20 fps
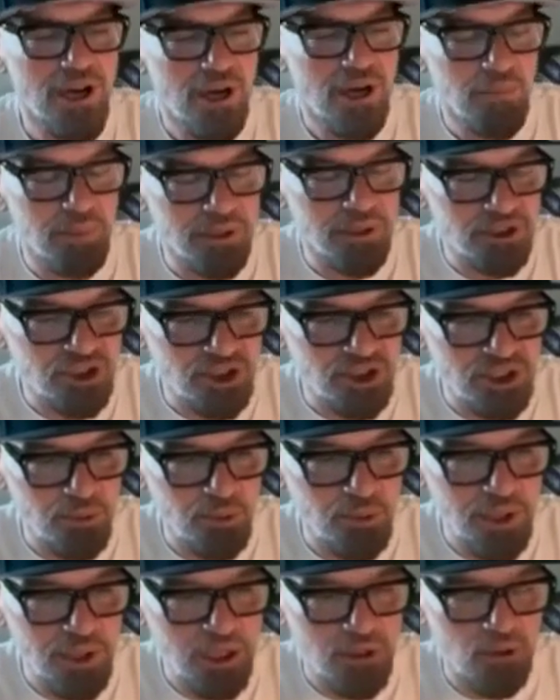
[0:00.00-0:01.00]
but
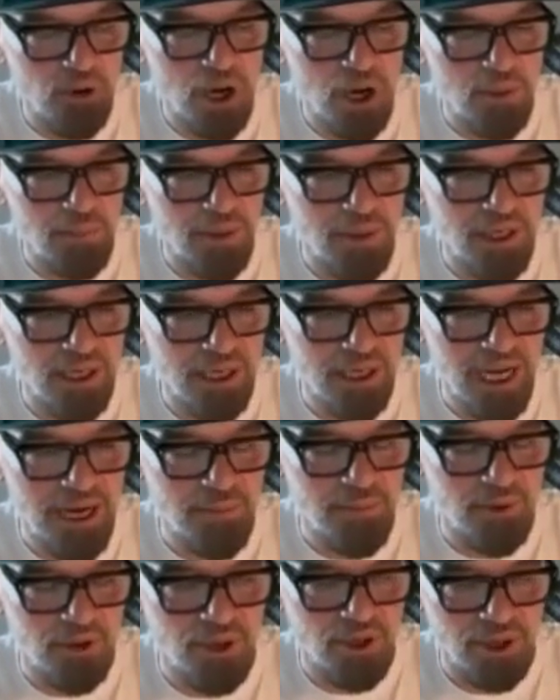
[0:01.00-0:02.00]
we grew up in a
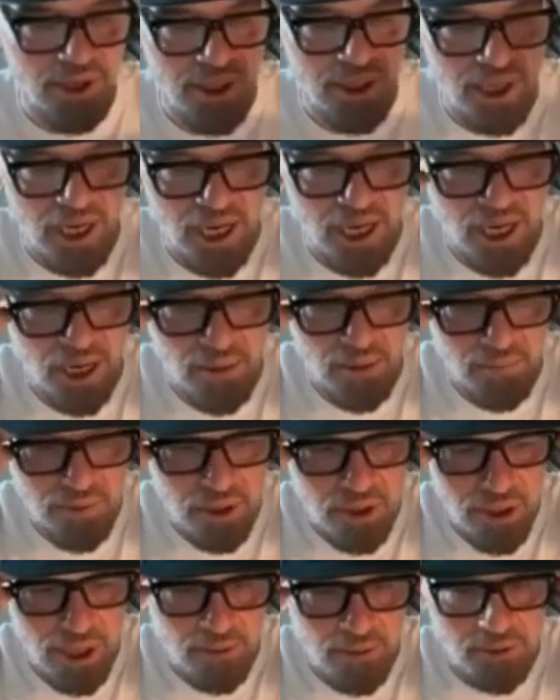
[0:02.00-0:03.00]
neighborhood, I
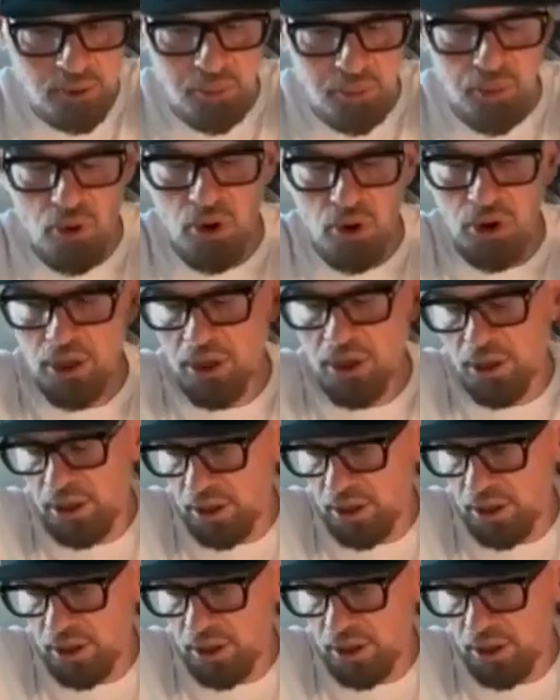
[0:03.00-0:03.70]
was born